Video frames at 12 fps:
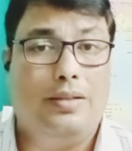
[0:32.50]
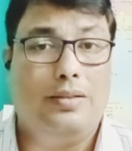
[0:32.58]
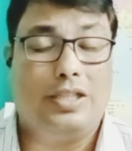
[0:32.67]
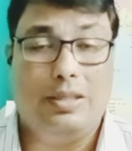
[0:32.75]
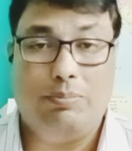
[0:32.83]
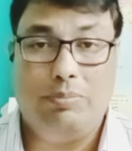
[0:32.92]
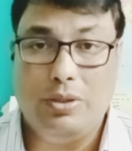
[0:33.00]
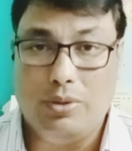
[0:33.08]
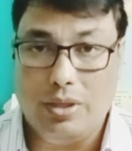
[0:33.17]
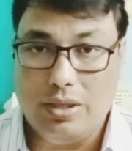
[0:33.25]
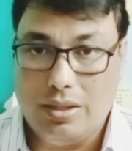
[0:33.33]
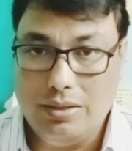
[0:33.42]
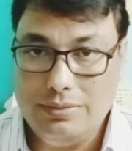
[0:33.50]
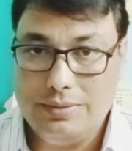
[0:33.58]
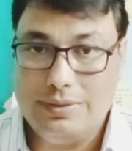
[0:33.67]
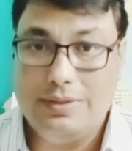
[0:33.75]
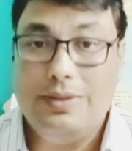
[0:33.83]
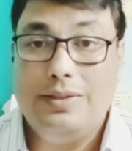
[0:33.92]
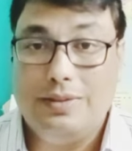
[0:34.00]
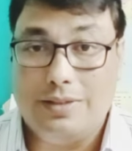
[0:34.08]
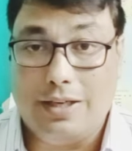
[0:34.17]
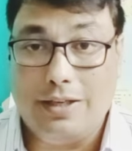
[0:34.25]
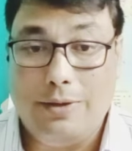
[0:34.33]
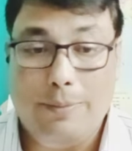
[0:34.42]
keep me going on.
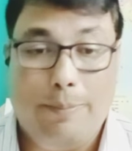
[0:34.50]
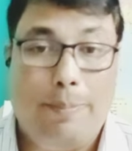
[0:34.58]
Thank you.